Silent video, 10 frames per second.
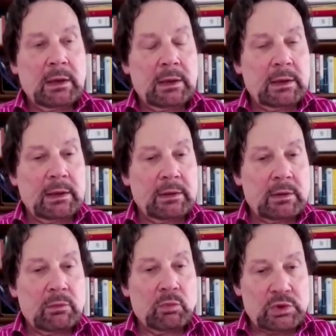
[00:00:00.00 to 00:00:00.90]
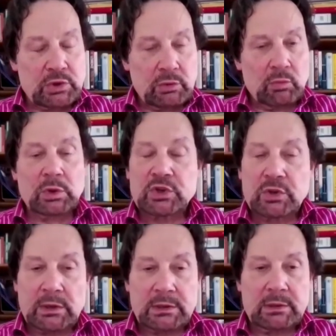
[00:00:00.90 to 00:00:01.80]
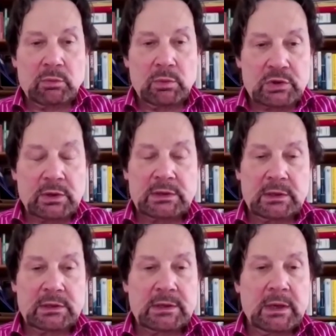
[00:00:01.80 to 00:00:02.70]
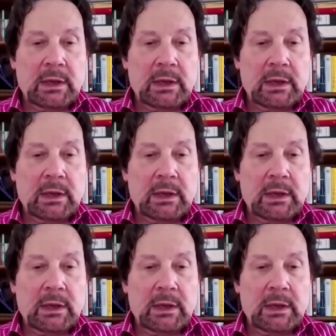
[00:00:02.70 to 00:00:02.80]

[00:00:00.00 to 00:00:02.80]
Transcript: Uh, and which, which, they, which they did.